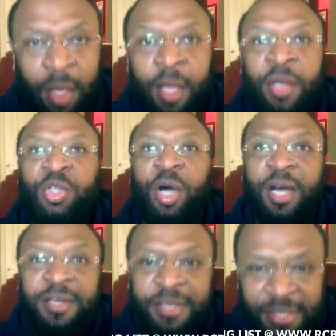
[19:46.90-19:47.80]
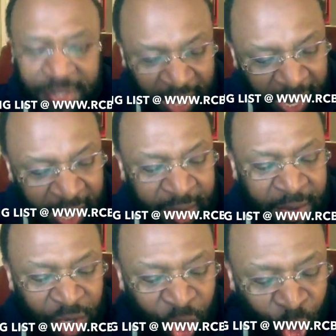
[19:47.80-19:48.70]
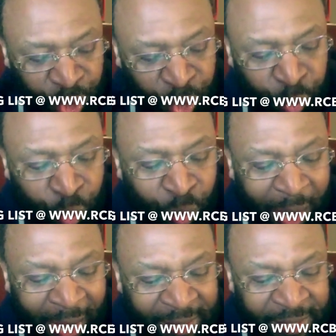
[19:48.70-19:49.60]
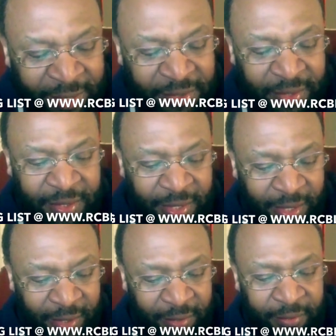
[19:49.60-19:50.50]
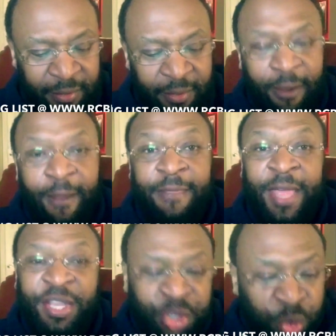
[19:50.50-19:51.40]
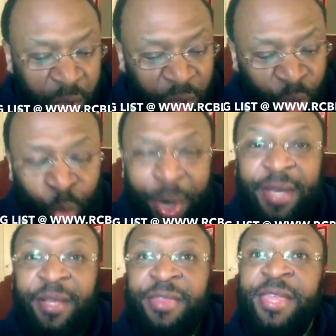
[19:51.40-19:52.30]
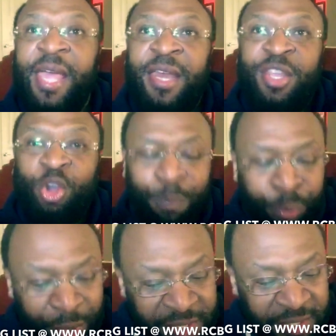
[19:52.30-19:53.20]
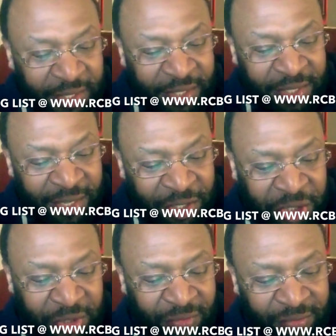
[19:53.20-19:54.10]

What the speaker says: to understand your true identity. That you are greater than your present condition.